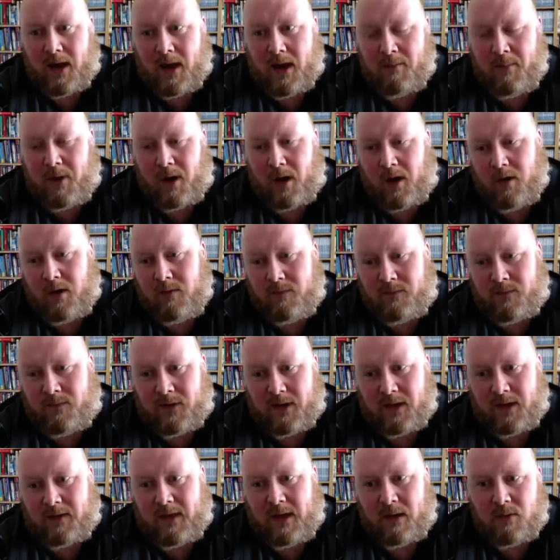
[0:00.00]
But
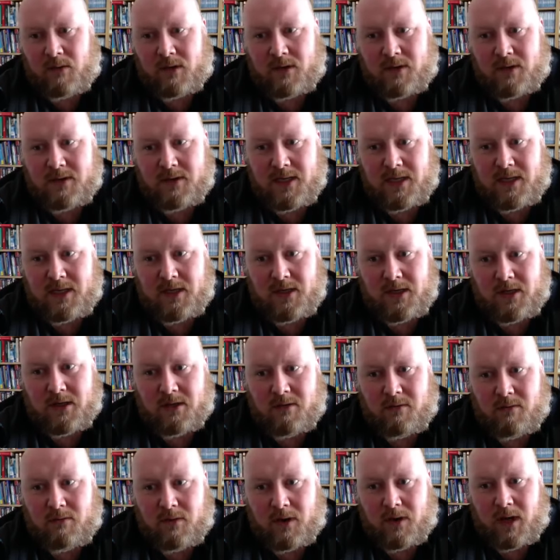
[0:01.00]
hopefully that will
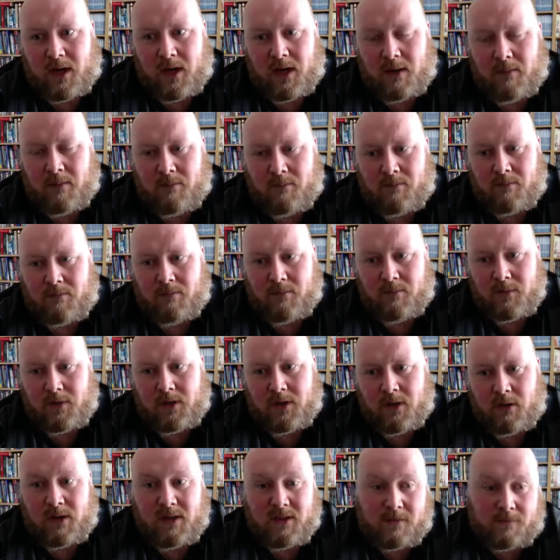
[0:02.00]
continue, you
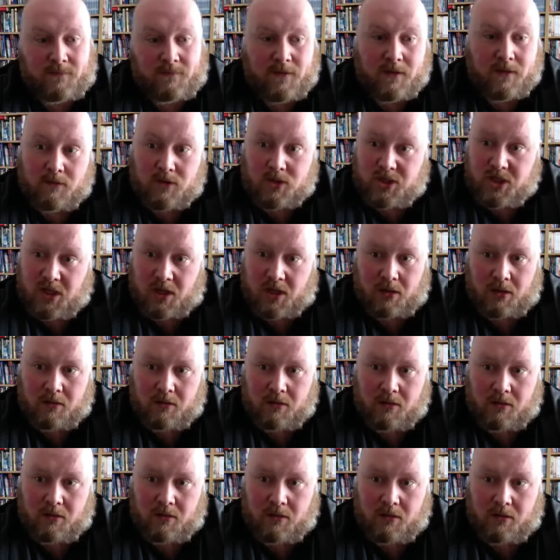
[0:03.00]
know, in the future.
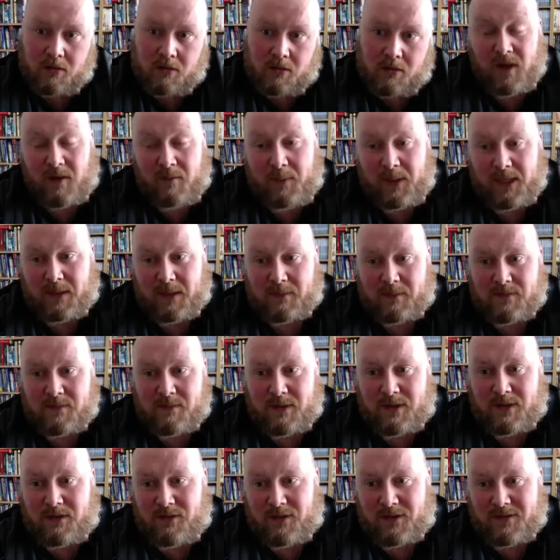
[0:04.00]
I mean, I've picked up
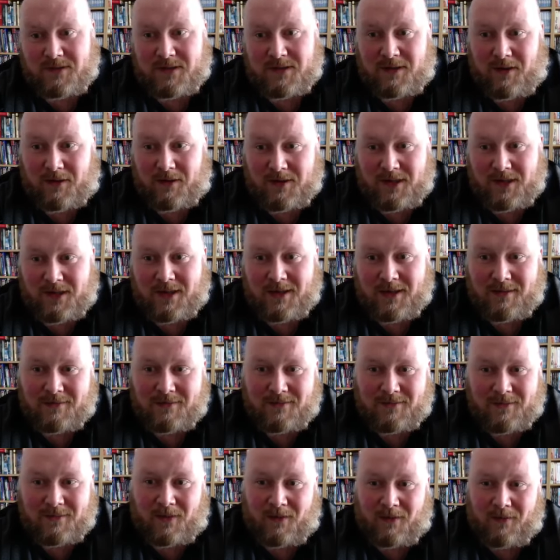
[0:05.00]
some interesting
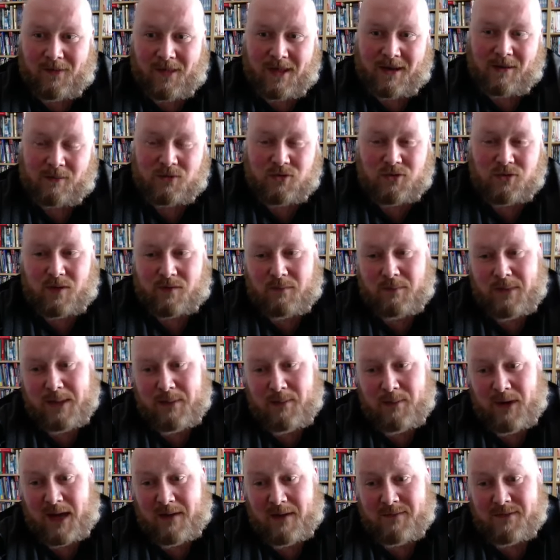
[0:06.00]
ideas on there, and I'm sure other
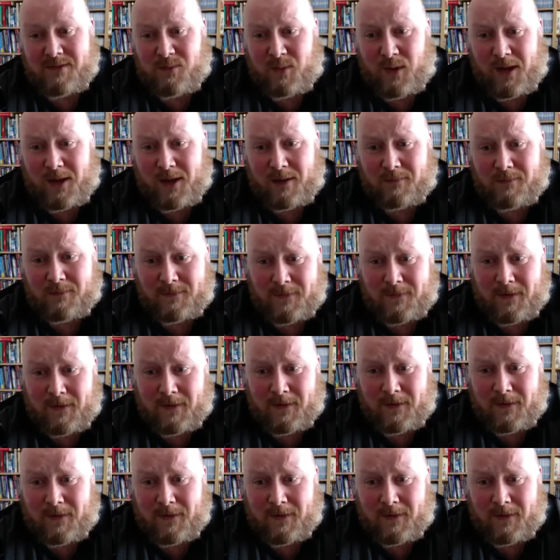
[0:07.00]
people have as well. So
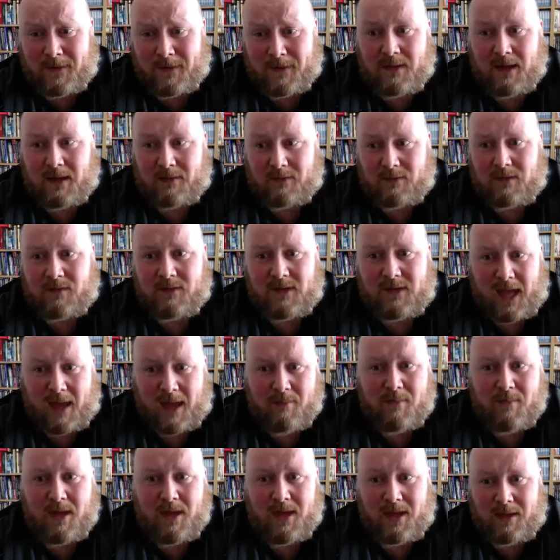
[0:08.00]
that sort of
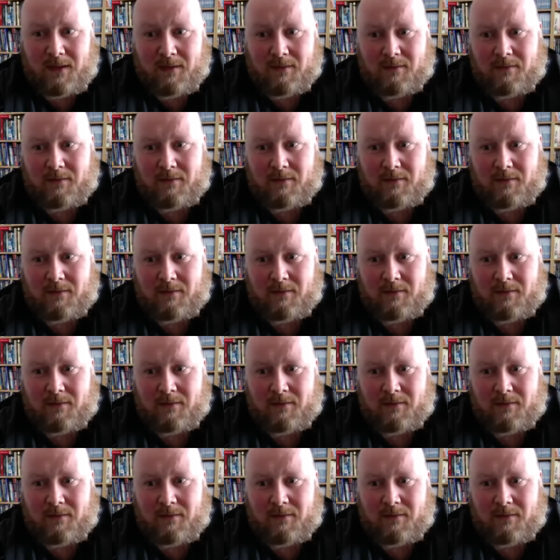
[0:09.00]
kept me